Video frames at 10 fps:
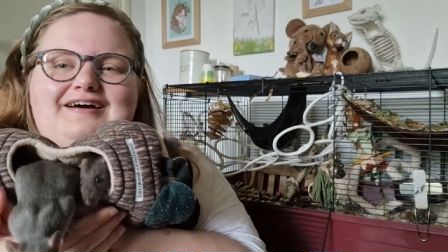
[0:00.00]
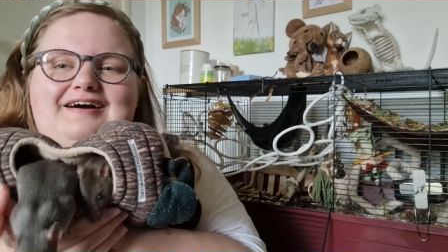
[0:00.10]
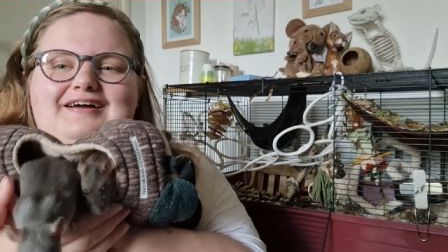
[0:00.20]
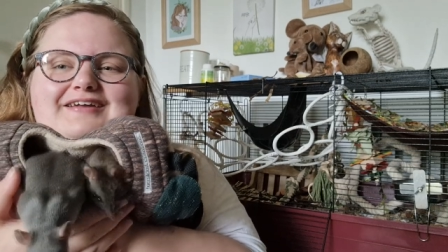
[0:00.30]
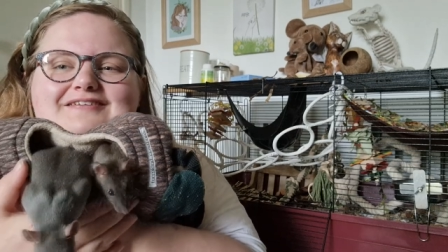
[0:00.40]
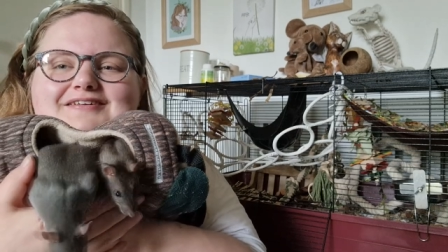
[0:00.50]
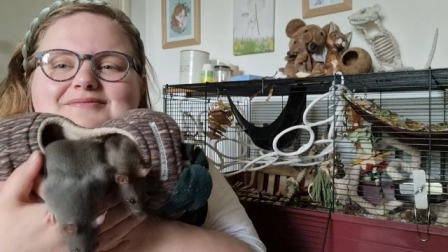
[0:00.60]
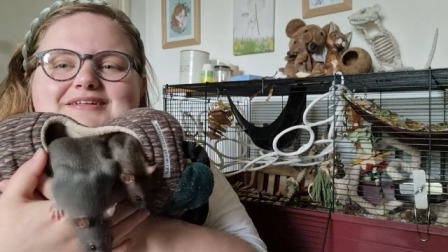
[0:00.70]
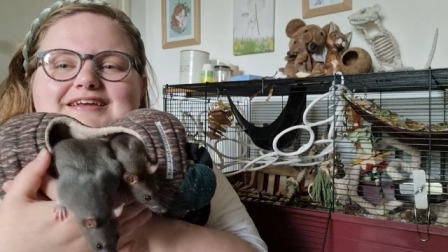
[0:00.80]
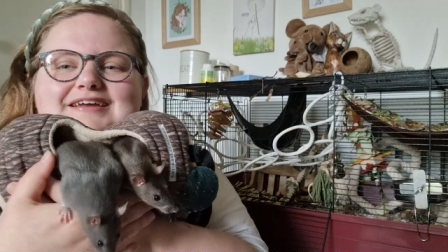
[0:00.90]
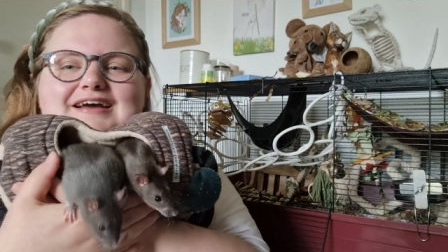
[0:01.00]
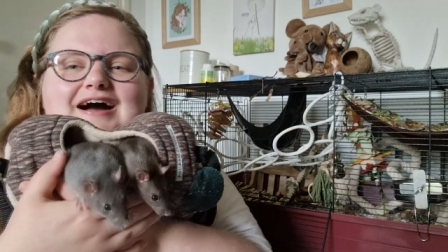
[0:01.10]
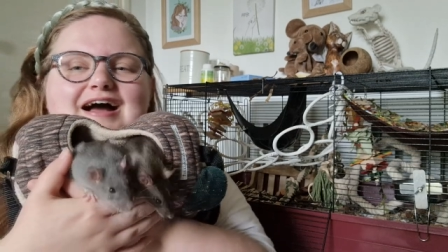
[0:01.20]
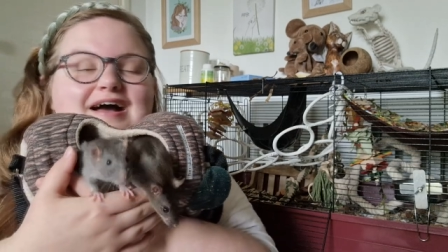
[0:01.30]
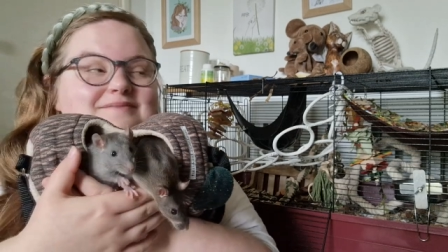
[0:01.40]
are incredibly
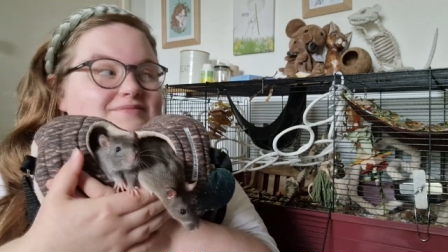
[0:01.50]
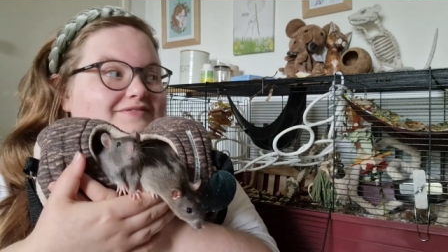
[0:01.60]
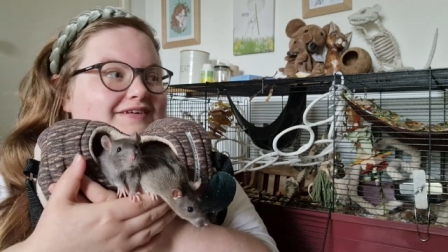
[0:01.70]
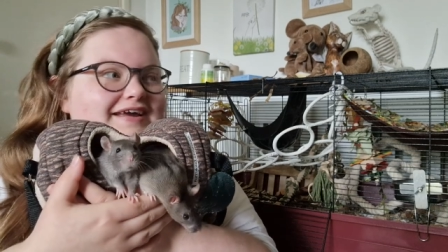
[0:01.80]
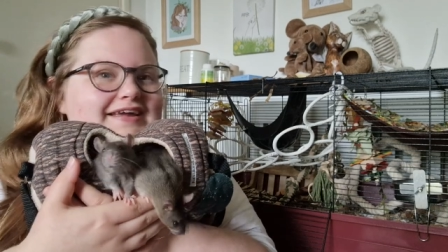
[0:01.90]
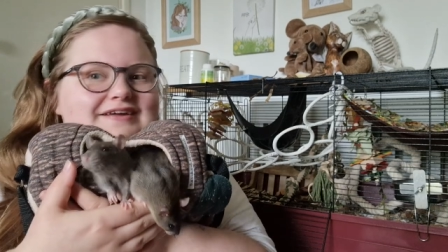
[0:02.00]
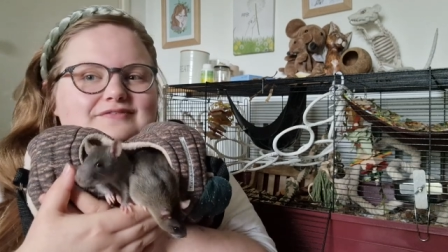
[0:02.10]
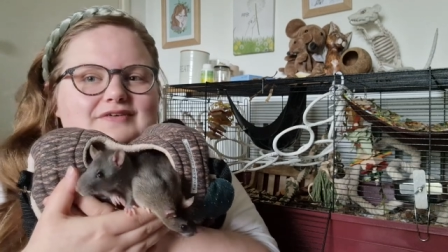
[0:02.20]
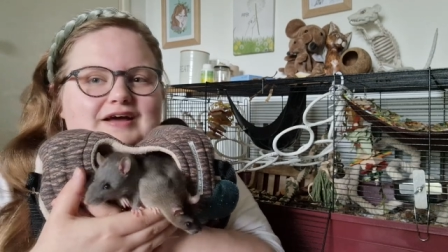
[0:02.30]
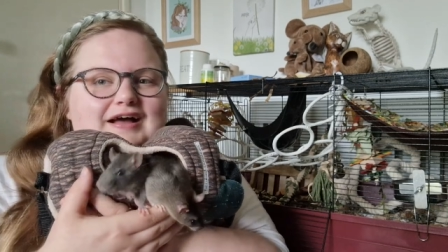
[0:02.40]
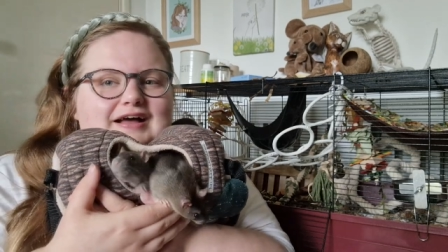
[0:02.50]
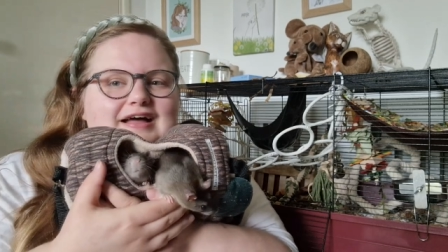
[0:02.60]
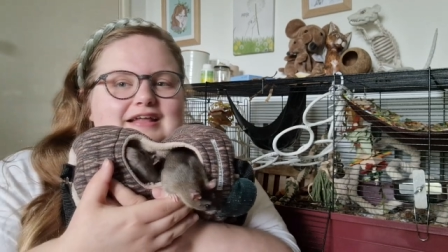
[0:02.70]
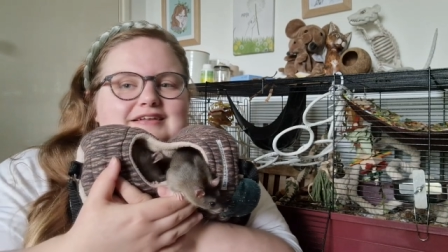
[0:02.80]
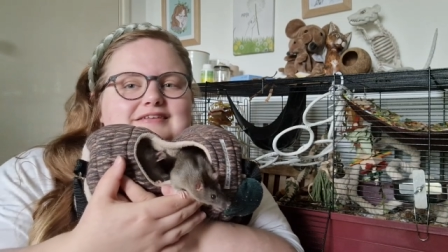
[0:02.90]
brave
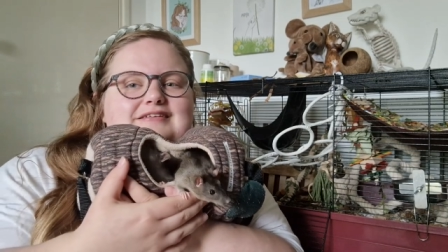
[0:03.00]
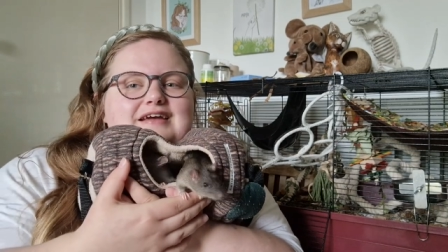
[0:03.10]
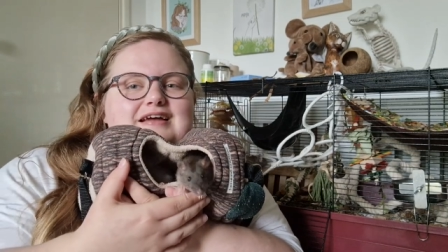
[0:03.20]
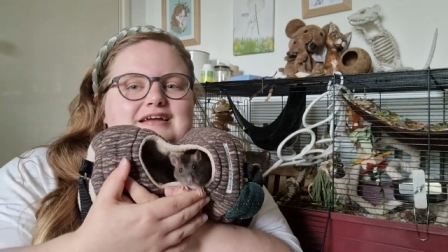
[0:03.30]
and